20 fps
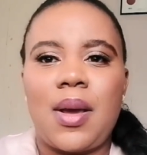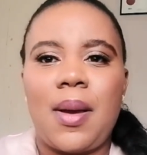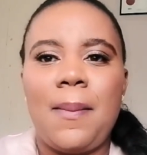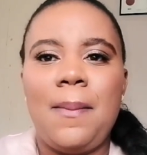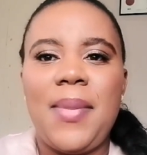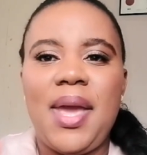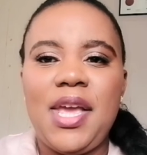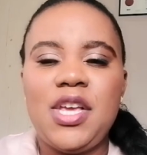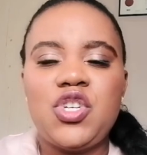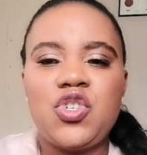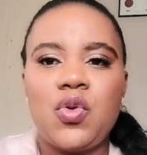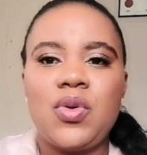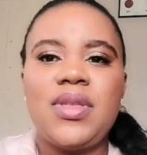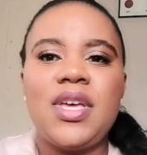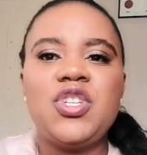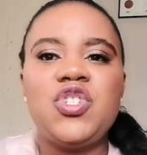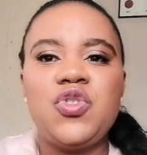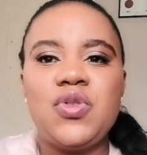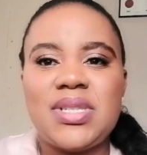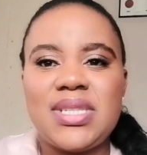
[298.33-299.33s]
make sure
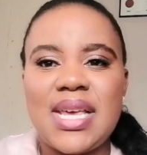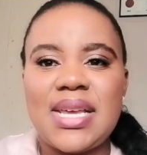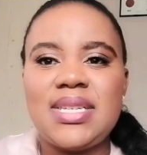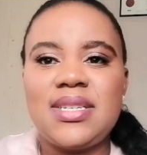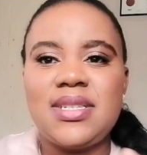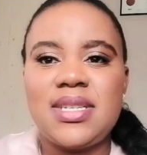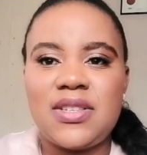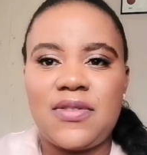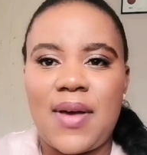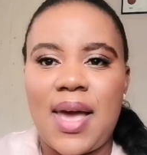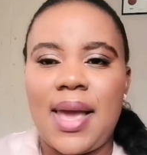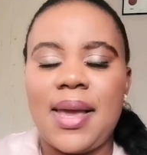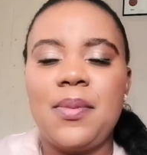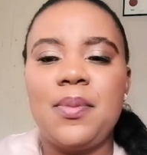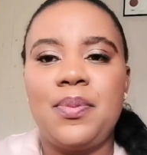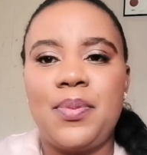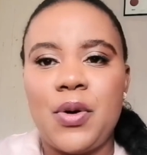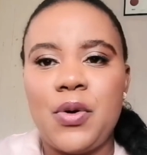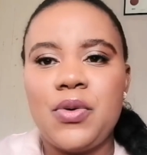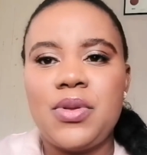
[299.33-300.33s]
that you satisfy
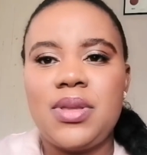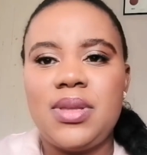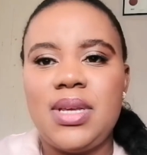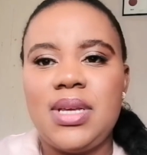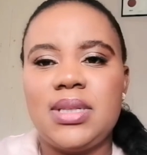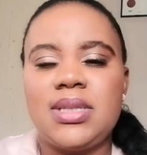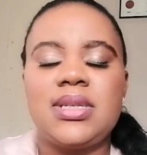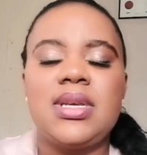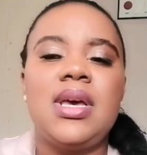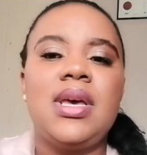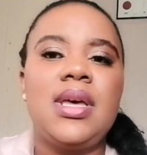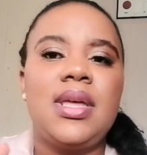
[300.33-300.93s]
both needs,